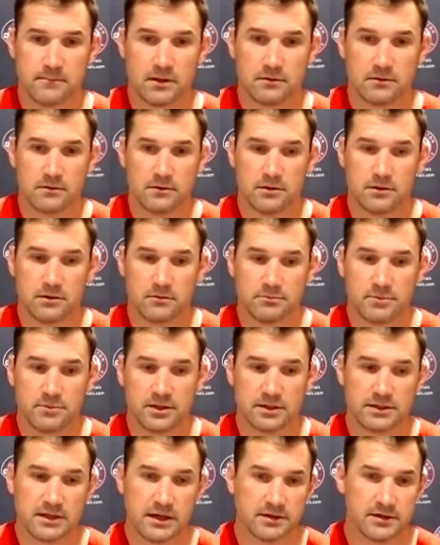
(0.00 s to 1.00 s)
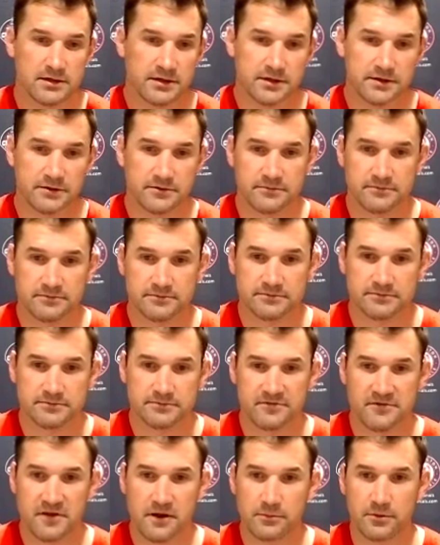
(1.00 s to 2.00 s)
you know, being down here
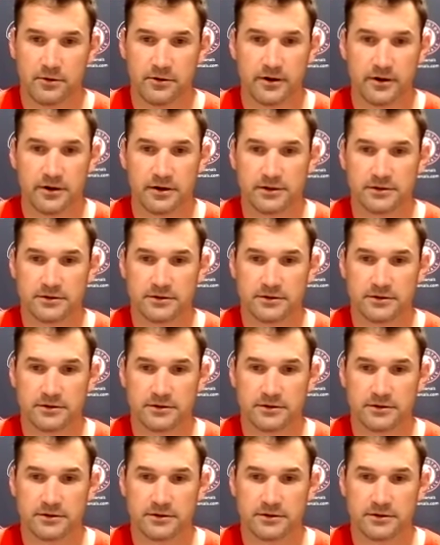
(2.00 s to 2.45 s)
February